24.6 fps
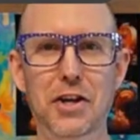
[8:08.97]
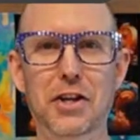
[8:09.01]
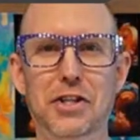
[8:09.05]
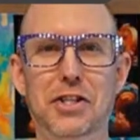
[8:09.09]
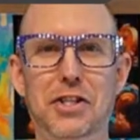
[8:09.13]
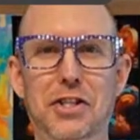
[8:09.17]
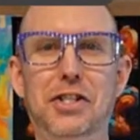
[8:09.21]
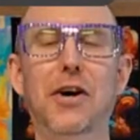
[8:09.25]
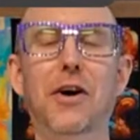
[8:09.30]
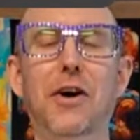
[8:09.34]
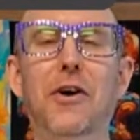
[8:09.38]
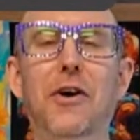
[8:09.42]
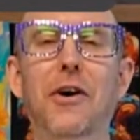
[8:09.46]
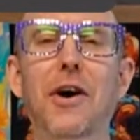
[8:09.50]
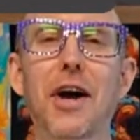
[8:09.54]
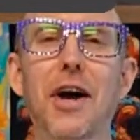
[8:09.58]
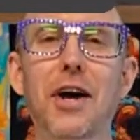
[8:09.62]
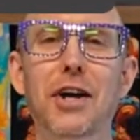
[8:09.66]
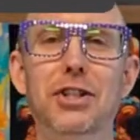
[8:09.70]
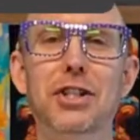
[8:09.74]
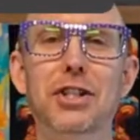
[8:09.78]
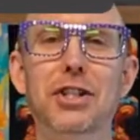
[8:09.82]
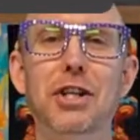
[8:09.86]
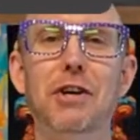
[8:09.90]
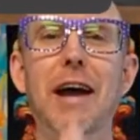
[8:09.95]
So
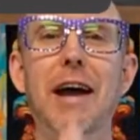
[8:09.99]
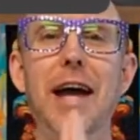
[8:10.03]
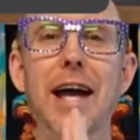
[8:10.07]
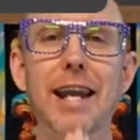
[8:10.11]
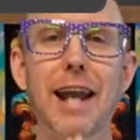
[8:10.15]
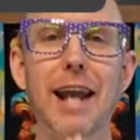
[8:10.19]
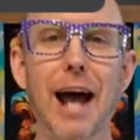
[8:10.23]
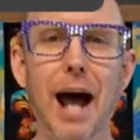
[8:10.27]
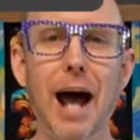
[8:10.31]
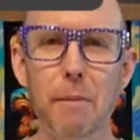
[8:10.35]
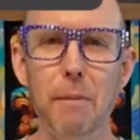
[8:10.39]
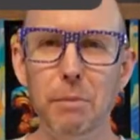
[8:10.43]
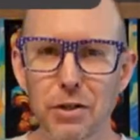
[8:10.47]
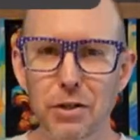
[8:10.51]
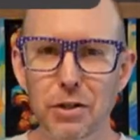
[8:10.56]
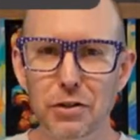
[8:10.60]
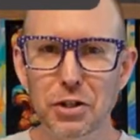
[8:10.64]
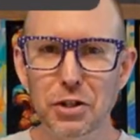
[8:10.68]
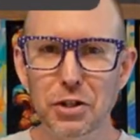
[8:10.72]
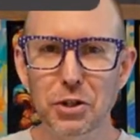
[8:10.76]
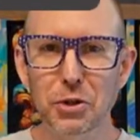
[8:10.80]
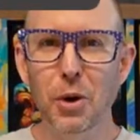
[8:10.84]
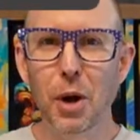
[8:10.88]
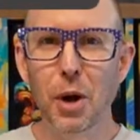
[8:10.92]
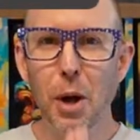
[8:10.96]
Joanne, I miss
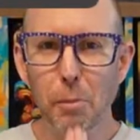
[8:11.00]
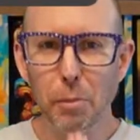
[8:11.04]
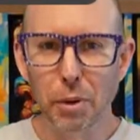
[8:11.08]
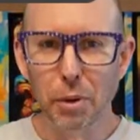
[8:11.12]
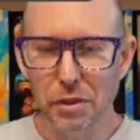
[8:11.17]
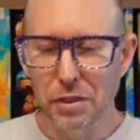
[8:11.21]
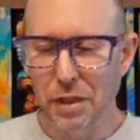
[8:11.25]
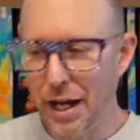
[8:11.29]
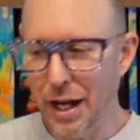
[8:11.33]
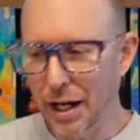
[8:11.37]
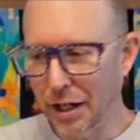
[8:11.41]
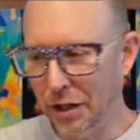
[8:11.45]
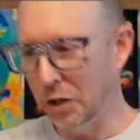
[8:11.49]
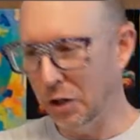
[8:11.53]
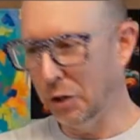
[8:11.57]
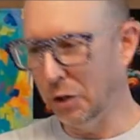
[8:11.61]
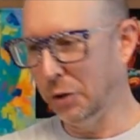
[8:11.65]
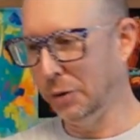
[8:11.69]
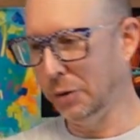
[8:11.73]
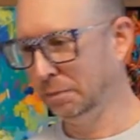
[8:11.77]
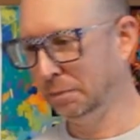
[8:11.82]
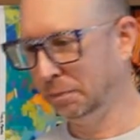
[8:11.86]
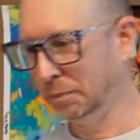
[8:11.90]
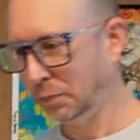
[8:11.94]
you, but thank you.